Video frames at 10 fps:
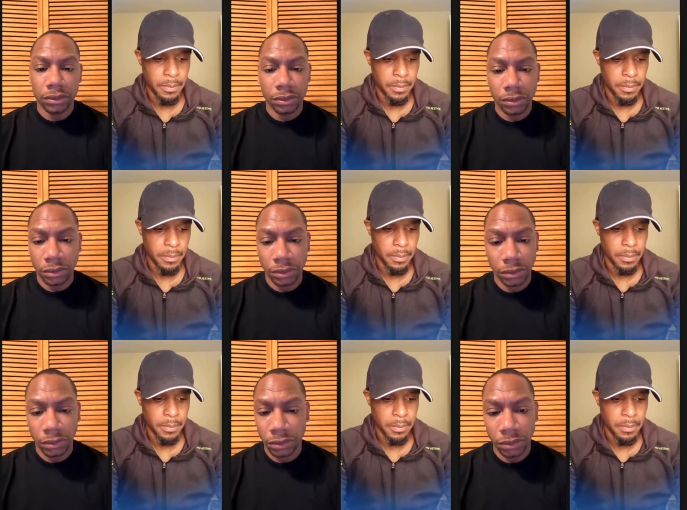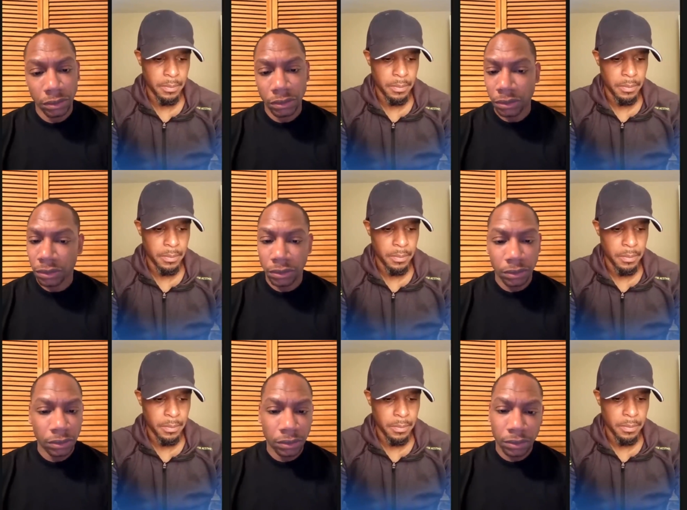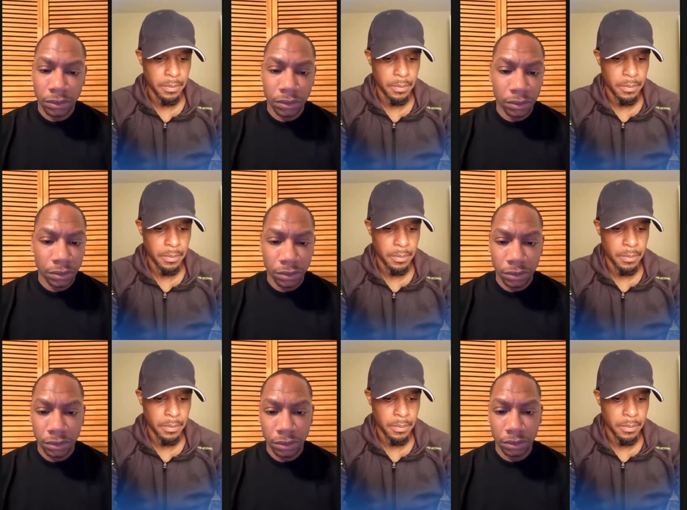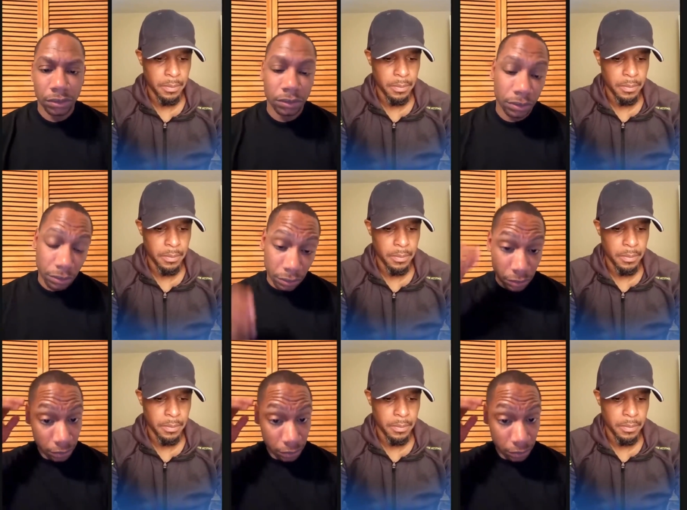Nobody speaks.